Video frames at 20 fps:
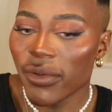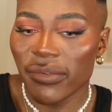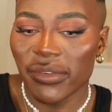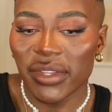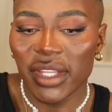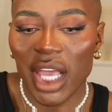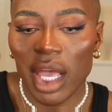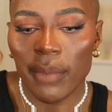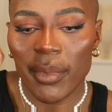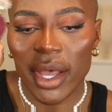
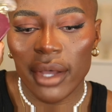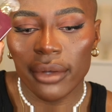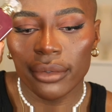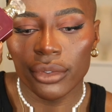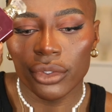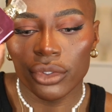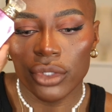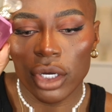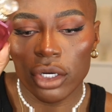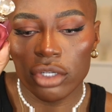
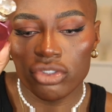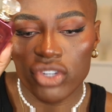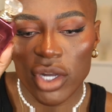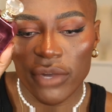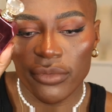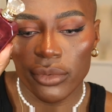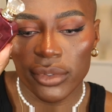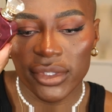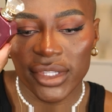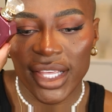50ml, so I can
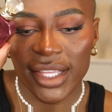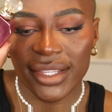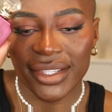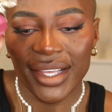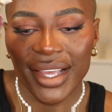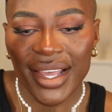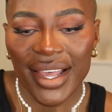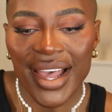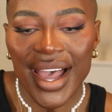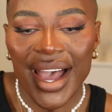travel with this.
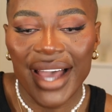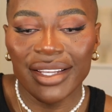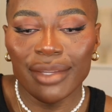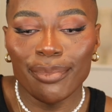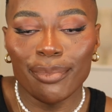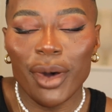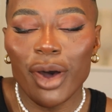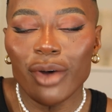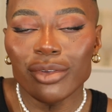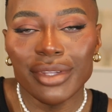And the
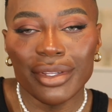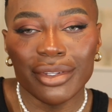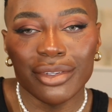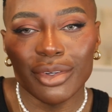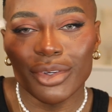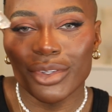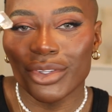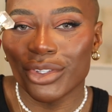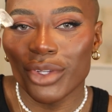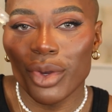bottle just
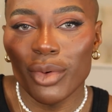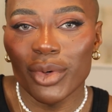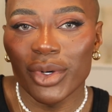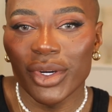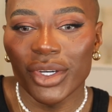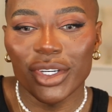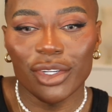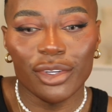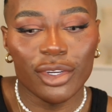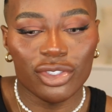looks so
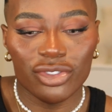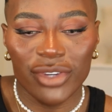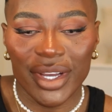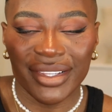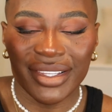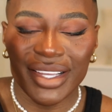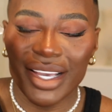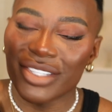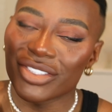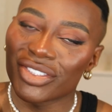good on the
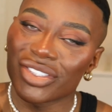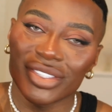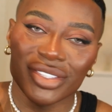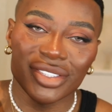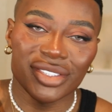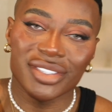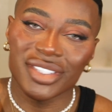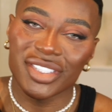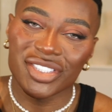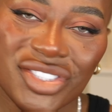dresser.
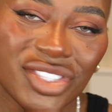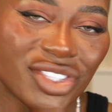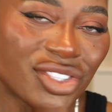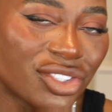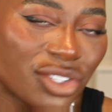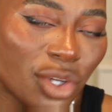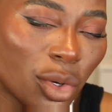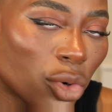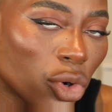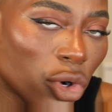It's just so